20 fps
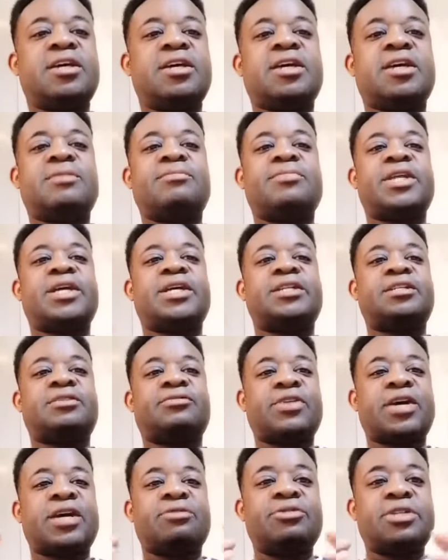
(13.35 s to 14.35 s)
That's
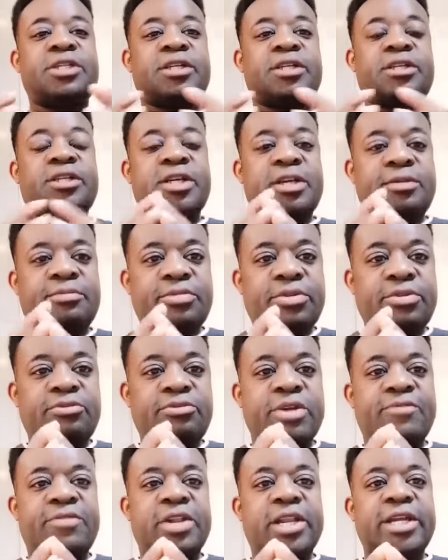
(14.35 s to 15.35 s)
found in
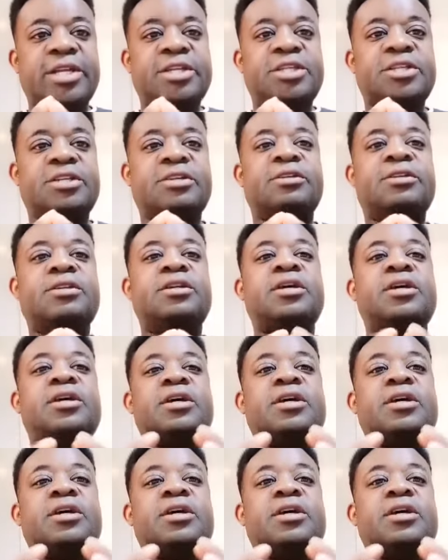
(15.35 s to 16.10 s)
Revelation